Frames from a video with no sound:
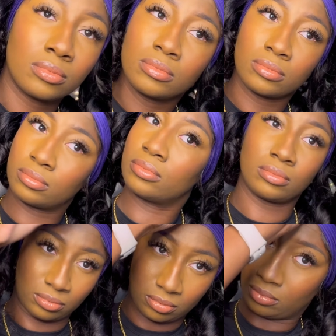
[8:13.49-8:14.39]
Okay,
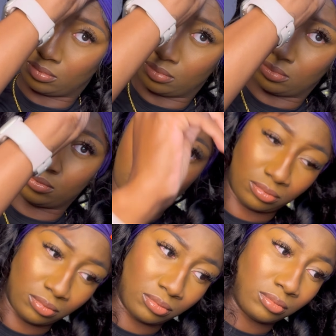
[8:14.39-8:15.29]
so I
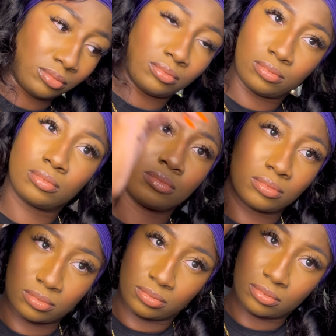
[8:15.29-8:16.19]
finished my makeup,
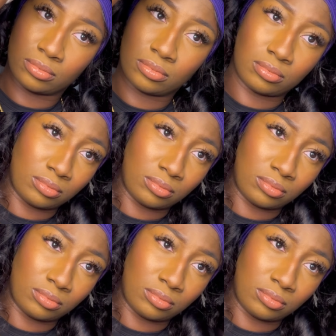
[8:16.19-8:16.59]
put my